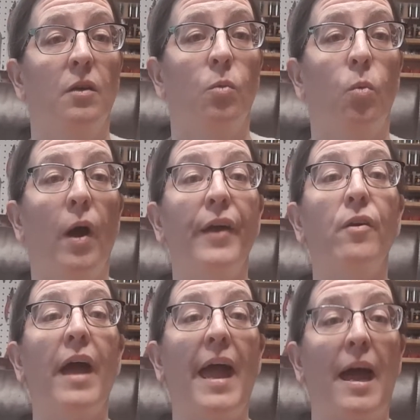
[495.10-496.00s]

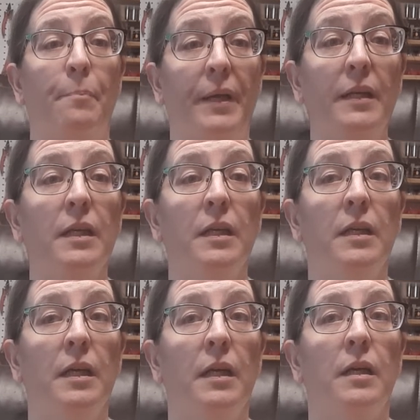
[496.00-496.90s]
What'll happen
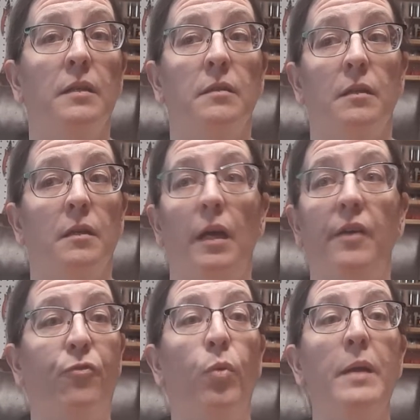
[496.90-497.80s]

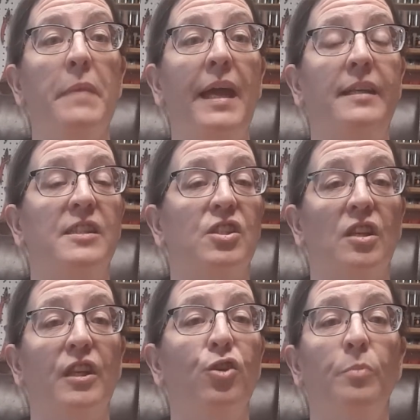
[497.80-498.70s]
if we make just a
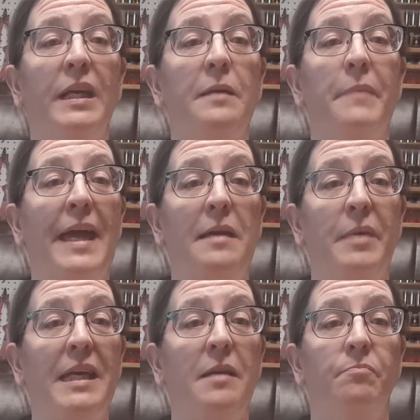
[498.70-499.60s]
little mini
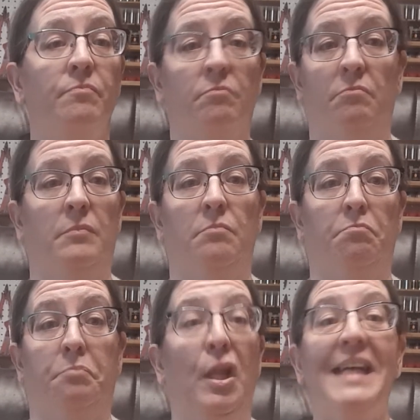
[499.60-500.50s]
baby
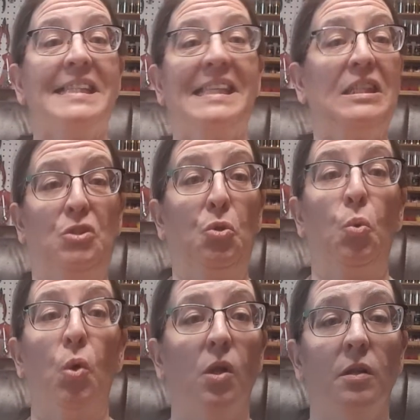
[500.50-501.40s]
placing
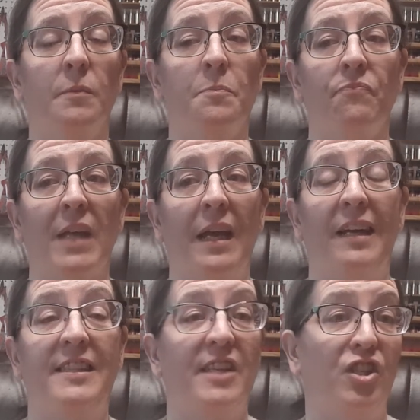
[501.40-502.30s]
tool?
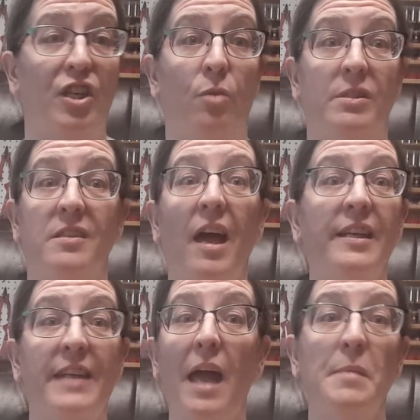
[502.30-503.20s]
And he said, you know, it's not
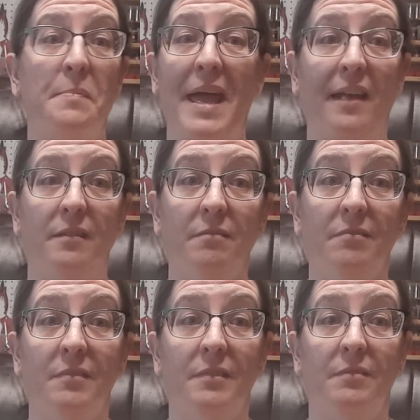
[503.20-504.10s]
a diamond pen
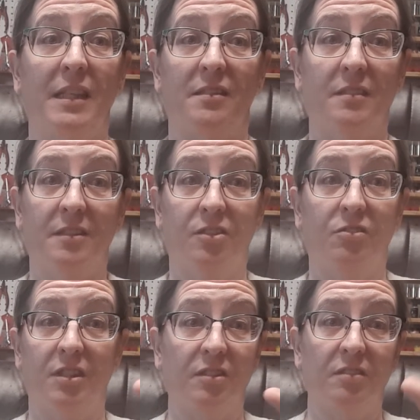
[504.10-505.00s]
because it's
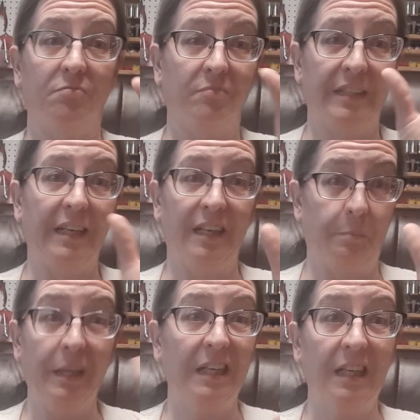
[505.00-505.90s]
just itty
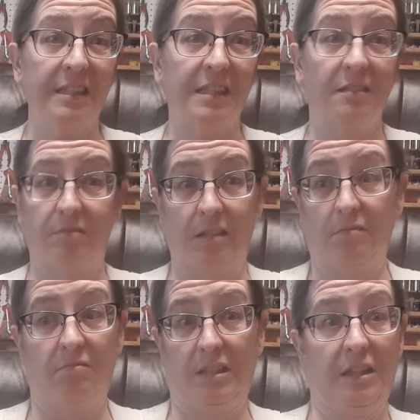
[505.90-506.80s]
bitty. It's
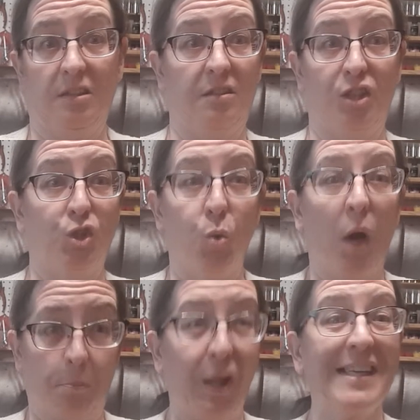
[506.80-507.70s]
a tool,
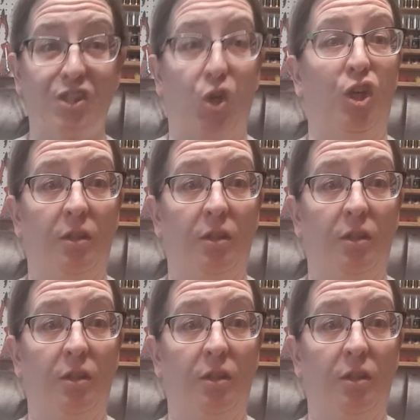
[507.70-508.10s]
a placer.